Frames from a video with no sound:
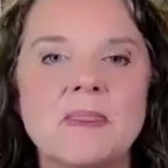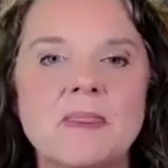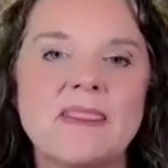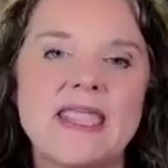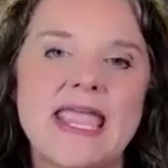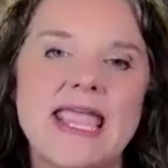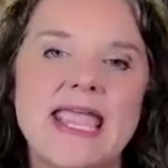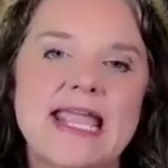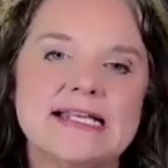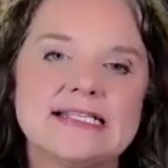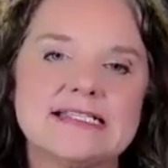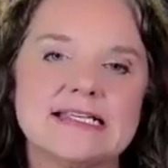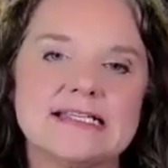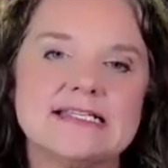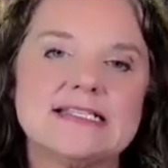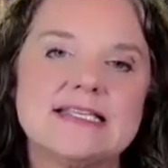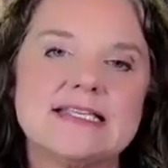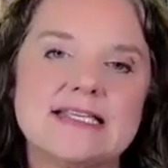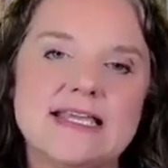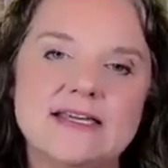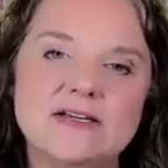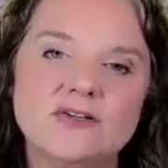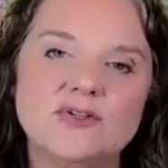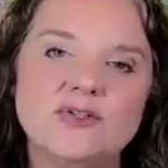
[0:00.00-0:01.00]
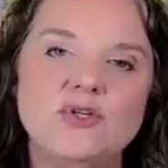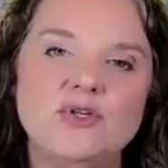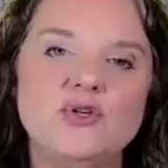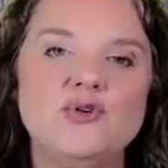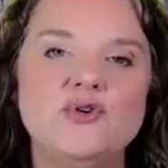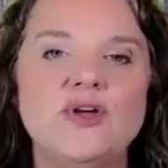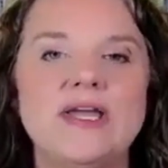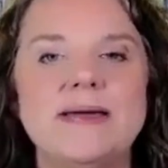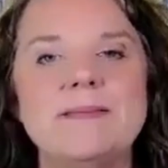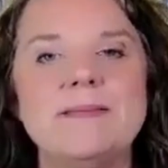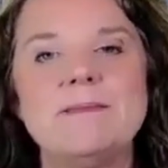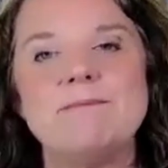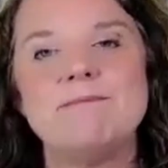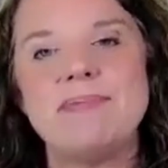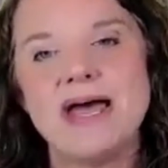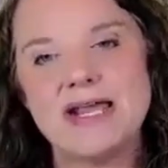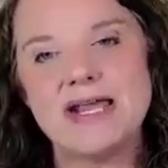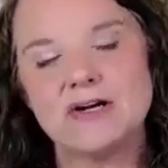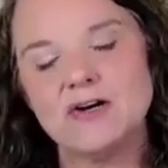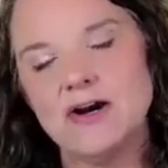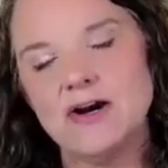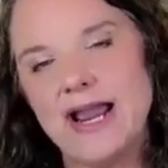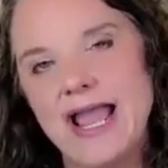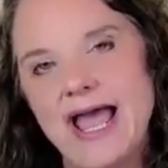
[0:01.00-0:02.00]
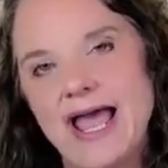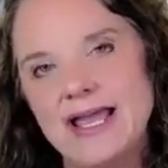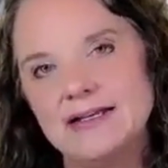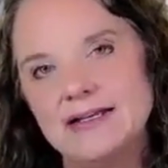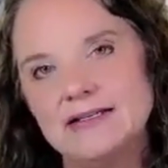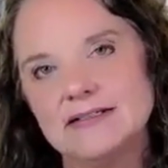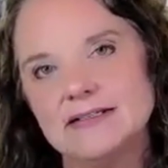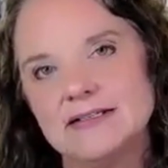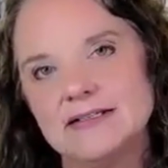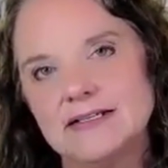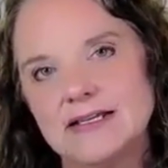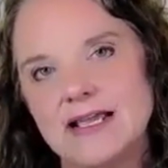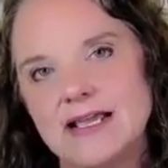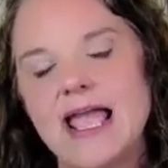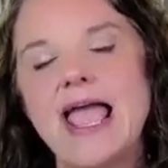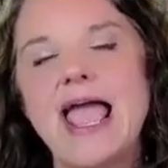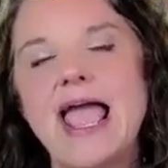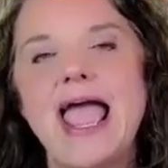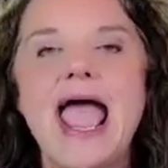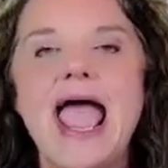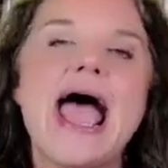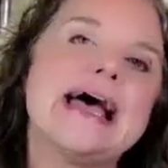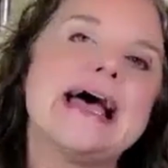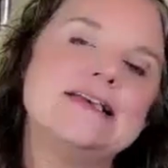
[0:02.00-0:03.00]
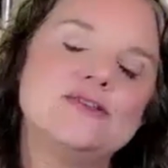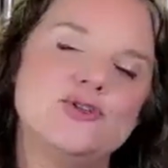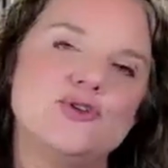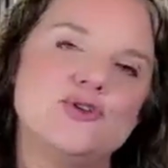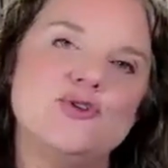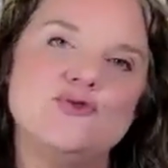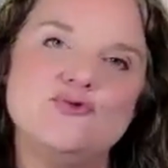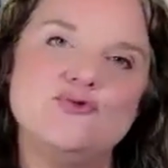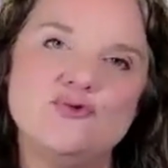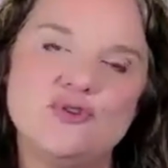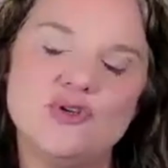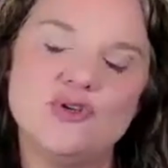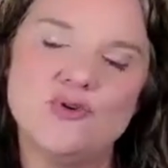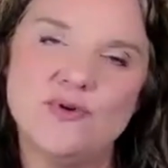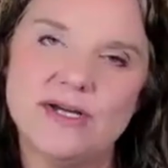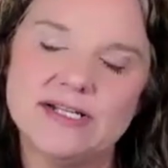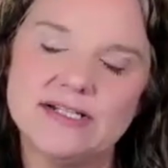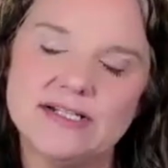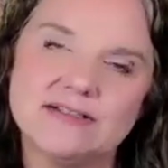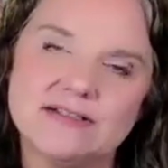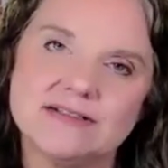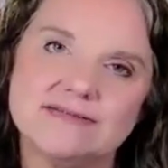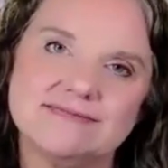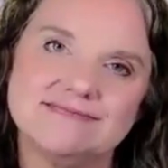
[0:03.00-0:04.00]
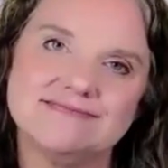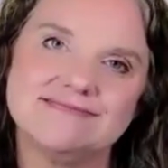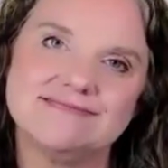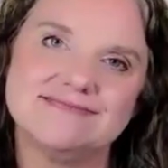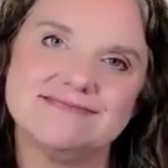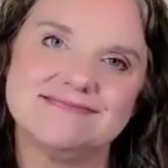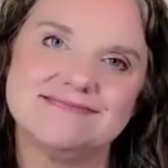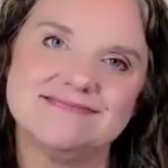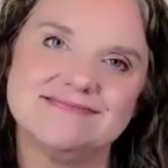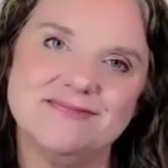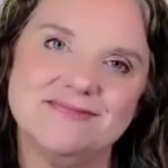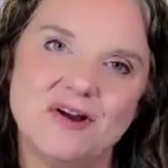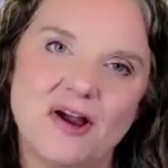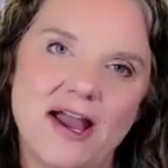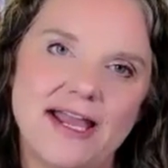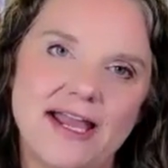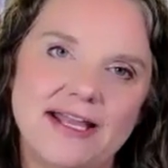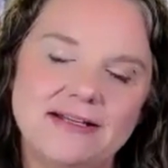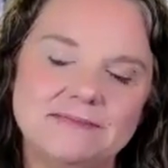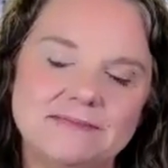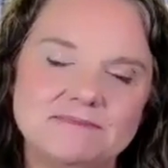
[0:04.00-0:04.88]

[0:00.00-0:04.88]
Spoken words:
It's a skill you get better at as you do it, right?